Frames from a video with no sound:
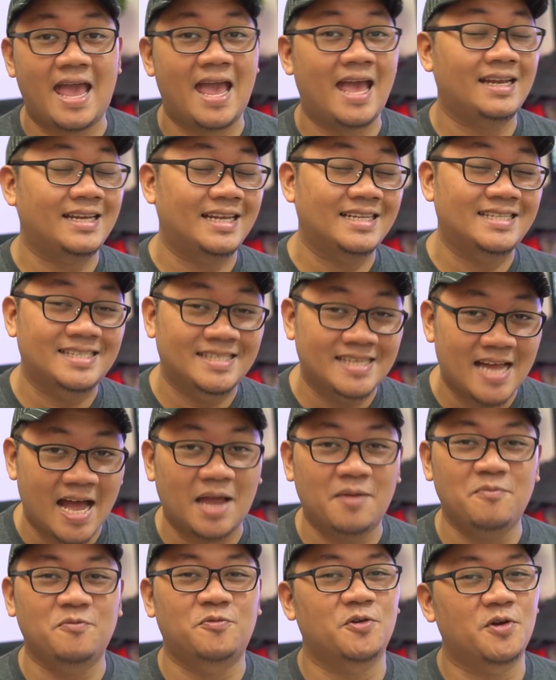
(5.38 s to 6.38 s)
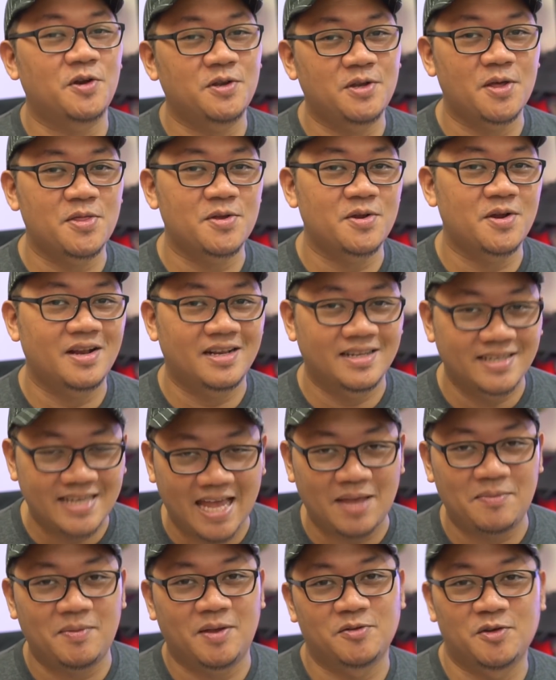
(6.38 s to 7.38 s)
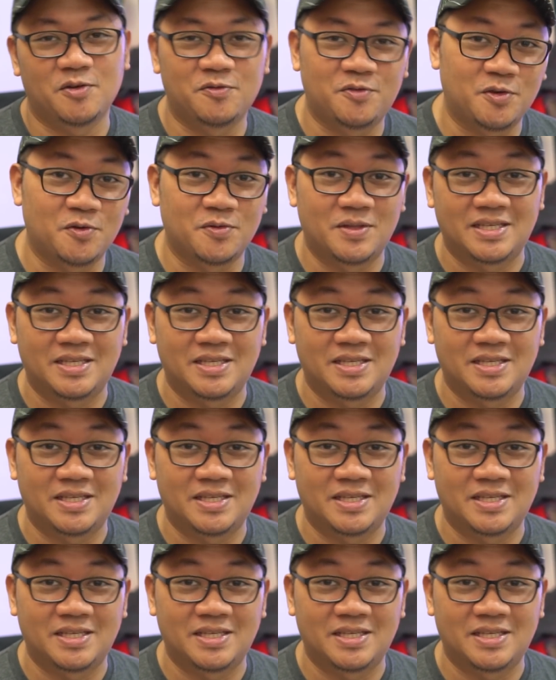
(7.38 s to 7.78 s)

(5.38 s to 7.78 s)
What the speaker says: and it's time for another gaming review.